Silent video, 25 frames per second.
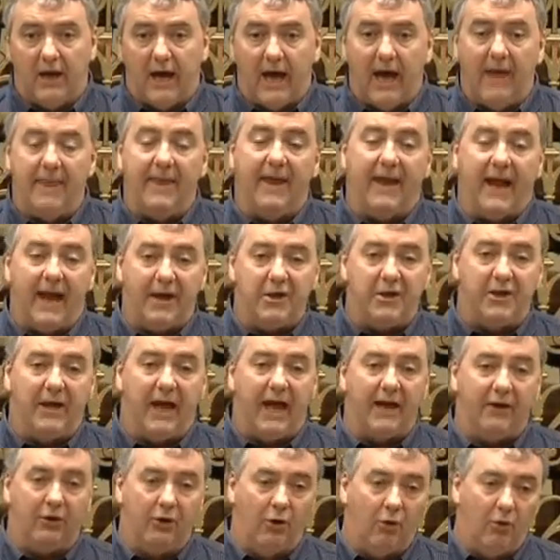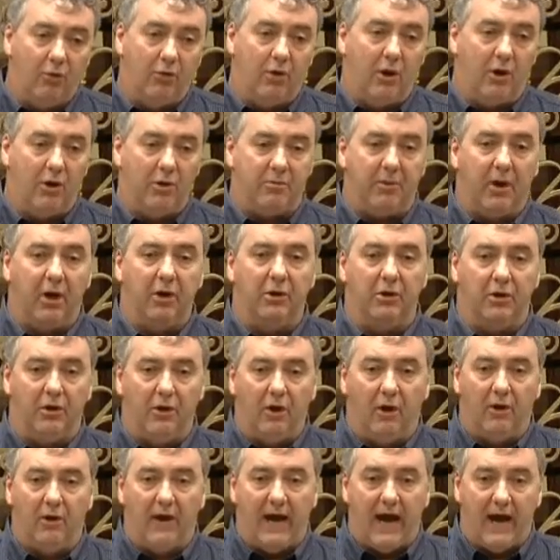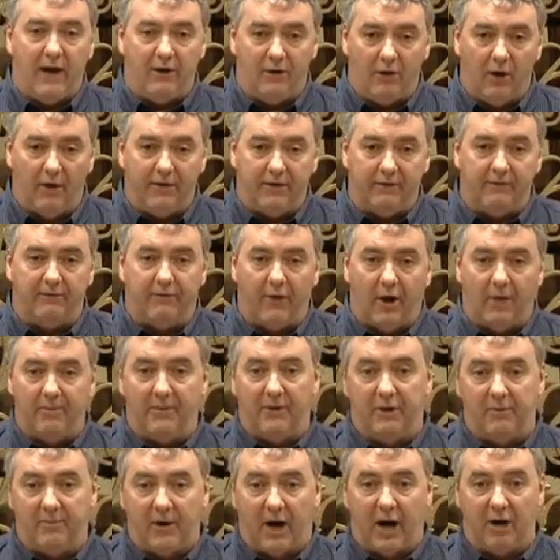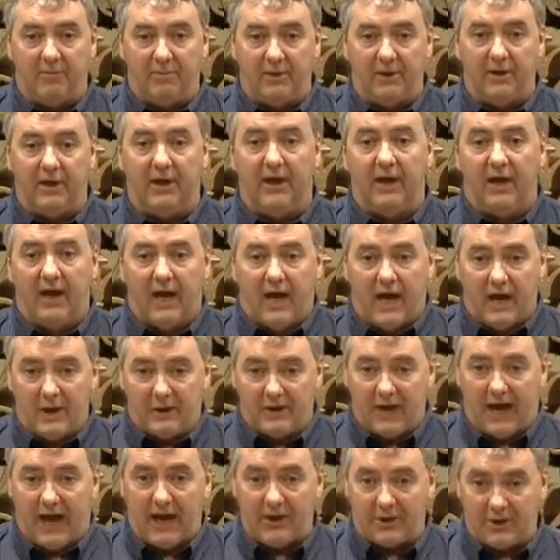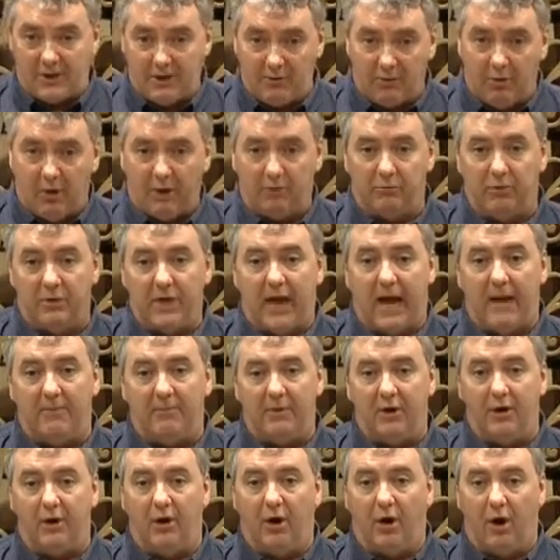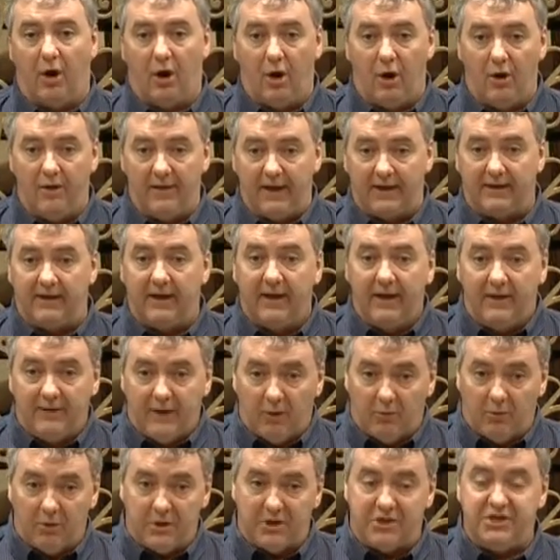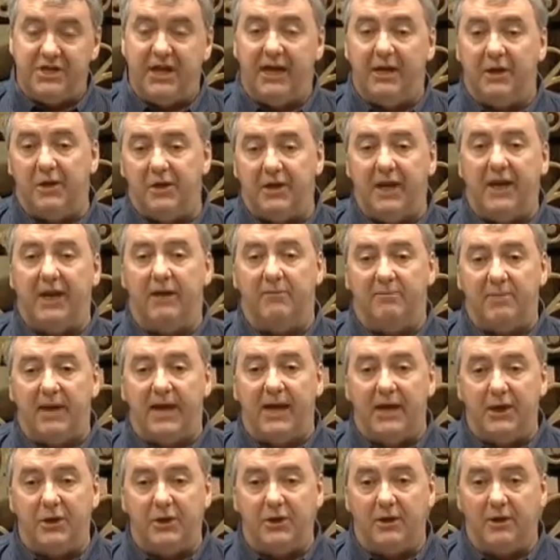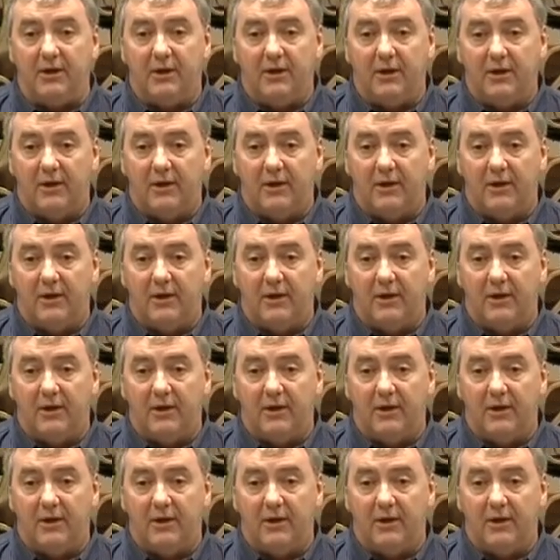And they actually had no correspondence or heard nothing from the department as to actually what was happening, or that there was a change taking place.